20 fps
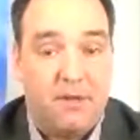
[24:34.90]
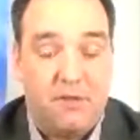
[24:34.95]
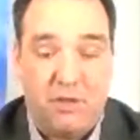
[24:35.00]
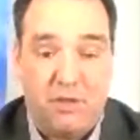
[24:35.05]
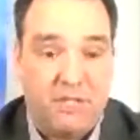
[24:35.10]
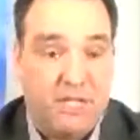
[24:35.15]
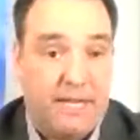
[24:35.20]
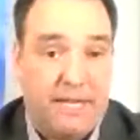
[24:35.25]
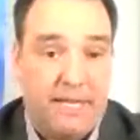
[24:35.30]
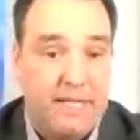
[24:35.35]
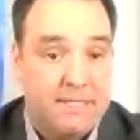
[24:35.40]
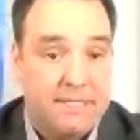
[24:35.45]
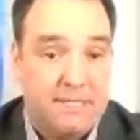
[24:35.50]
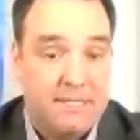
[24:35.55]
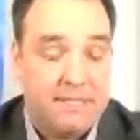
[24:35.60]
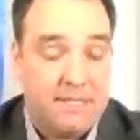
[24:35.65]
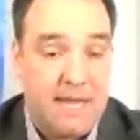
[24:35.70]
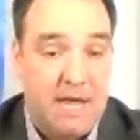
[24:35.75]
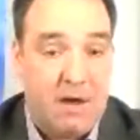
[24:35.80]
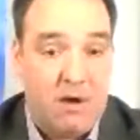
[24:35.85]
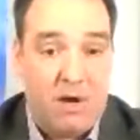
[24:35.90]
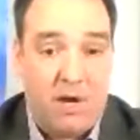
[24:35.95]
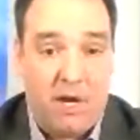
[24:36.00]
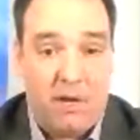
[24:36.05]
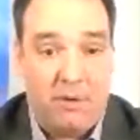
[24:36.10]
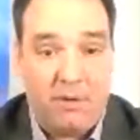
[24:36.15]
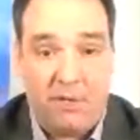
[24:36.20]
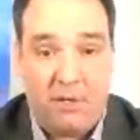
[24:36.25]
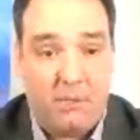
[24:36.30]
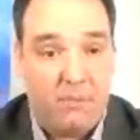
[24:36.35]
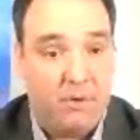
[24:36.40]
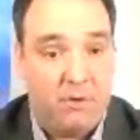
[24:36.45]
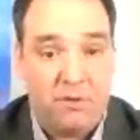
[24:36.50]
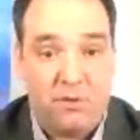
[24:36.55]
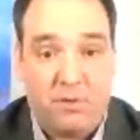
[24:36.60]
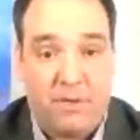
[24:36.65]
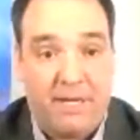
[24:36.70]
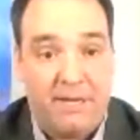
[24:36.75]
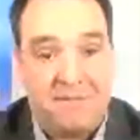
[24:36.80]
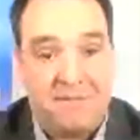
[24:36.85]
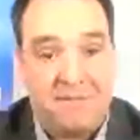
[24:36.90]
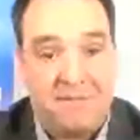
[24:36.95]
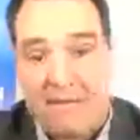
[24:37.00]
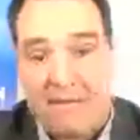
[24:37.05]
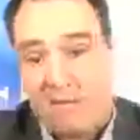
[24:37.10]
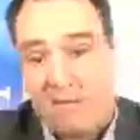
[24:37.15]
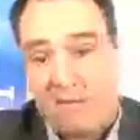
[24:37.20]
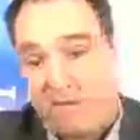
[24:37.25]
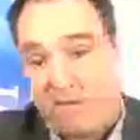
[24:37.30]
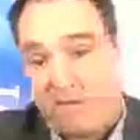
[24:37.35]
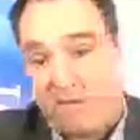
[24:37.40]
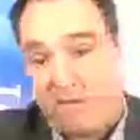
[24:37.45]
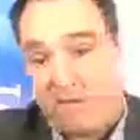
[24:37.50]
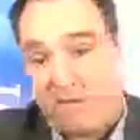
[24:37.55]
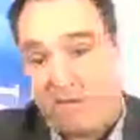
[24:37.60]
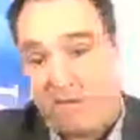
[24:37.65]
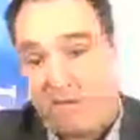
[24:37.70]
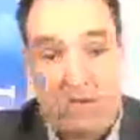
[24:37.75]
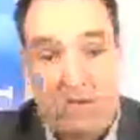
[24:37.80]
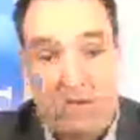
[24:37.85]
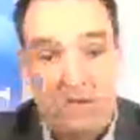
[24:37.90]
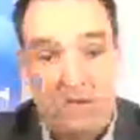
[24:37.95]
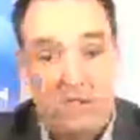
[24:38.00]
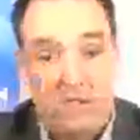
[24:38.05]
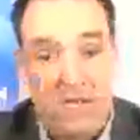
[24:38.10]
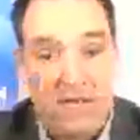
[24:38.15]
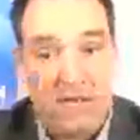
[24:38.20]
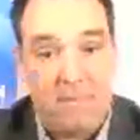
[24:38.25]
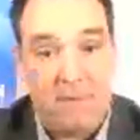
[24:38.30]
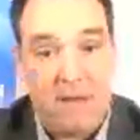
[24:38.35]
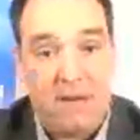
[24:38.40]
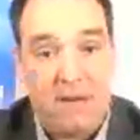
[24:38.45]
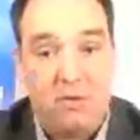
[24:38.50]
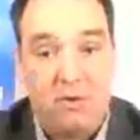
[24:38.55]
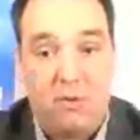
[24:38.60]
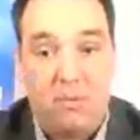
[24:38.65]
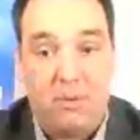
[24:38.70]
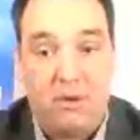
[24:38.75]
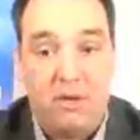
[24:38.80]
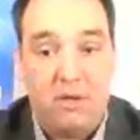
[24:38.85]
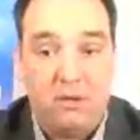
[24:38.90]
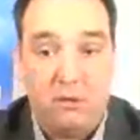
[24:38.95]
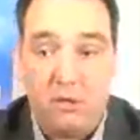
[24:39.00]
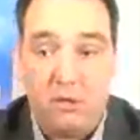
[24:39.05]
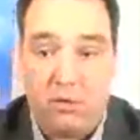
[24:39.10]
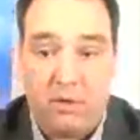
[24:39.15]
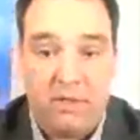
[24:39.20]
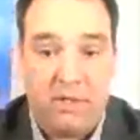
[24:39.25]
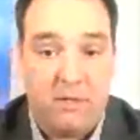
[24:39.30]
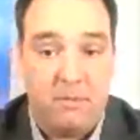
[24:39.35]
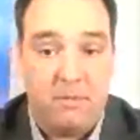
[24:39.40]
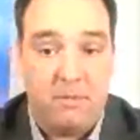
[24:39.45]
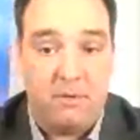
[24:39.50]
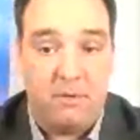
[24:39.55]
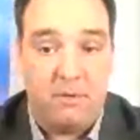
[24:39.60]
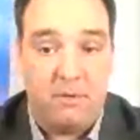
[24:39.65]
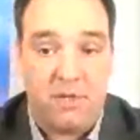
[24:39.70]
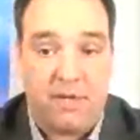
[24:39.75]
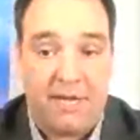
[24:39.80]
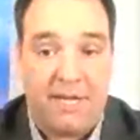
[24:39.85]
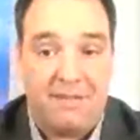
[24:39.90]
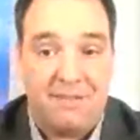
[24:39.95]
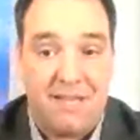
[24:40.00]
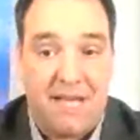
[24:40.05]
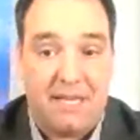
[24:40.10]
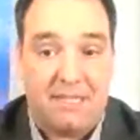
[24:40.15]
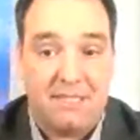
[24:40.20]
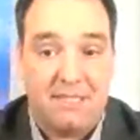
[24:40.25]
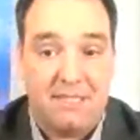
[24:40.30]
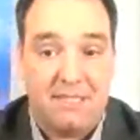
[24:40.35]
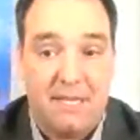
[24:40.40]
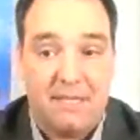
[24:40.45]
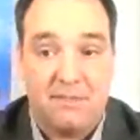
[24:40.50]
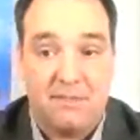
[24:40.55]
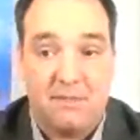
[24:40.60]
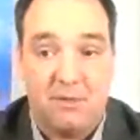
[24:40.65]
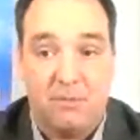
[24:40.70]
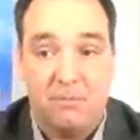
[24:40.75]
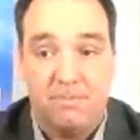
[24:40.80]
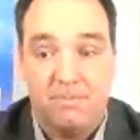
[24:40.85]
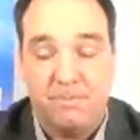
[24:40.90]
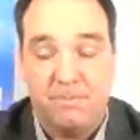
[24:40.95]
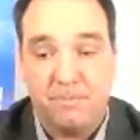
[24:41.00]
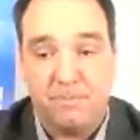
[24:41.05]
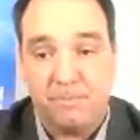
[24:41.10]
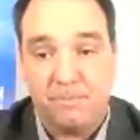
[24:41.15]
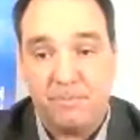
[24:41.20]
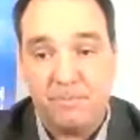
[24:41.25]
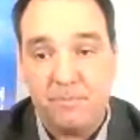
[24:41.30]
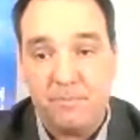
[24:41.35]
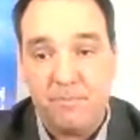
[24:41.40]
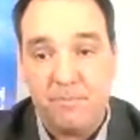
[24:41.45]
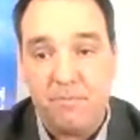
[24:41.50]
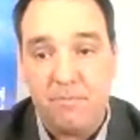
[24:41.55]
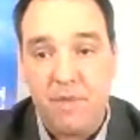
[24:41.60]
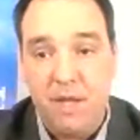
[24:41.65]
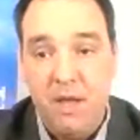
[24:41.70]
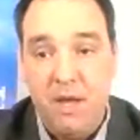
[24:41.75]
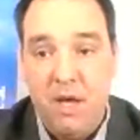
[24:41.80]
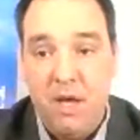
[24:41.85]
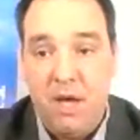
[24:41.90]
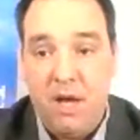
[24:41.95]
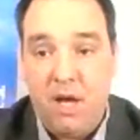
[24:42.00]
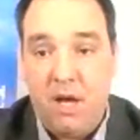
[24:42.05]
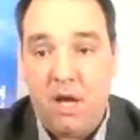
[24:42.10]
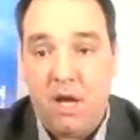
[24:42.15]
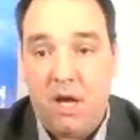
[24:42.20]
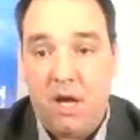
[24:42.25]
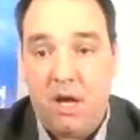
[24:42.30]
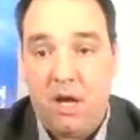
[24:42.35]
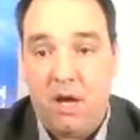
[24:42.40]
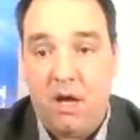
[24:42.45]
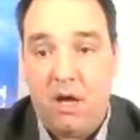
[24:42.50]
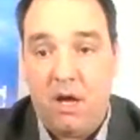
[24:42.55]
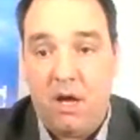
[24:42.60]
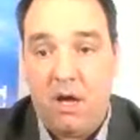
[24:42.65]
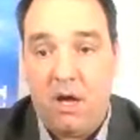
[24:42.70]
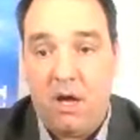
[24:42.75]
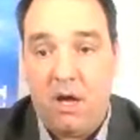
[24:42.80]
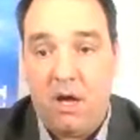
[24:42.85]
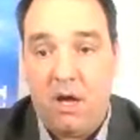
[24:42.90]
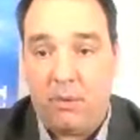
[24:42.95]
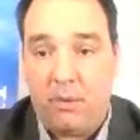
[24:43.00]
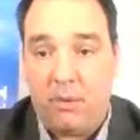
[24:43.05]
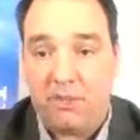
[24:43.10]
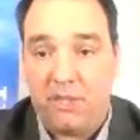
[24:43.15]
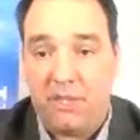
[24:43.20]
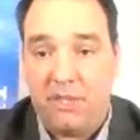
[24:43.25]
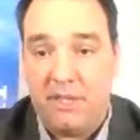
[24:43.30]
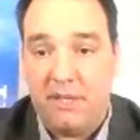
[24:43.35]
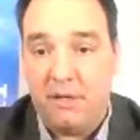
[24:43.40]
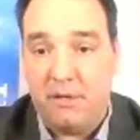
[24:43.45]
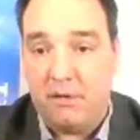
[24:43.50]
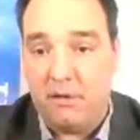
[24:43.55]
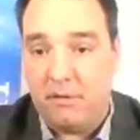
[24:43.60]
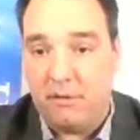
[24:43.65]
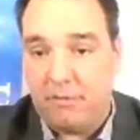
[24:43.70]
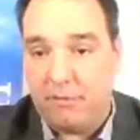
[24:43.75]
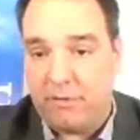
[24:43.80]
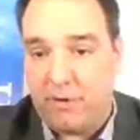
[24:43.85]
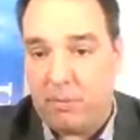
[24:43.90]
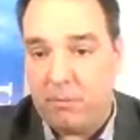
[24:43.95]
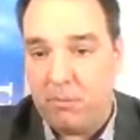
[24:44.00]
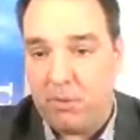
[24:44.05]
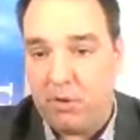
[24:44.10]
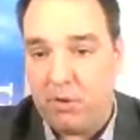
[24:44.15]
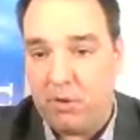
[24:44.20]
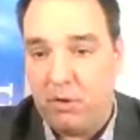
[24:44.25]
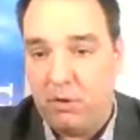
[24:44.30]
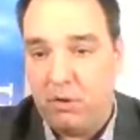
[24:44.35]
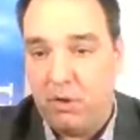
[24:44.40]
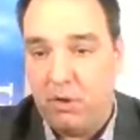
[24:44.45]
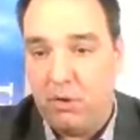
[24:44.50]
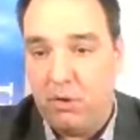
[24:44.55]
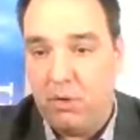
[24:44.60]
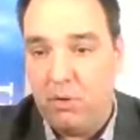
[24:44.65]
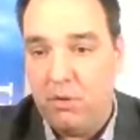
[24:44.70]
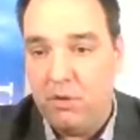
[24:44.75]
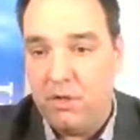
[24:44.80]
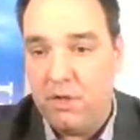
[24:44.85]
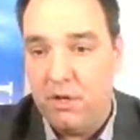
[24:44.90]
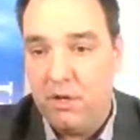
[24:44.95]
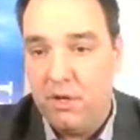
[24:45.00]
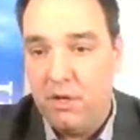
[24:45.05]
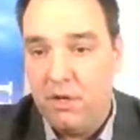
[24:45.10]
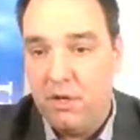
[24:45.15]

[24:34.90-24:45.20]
just like it is now, higher income earners are getting taxed 50.4% in Manitoba. Lower income earners are getting taxed less. So I got a question here from Claude,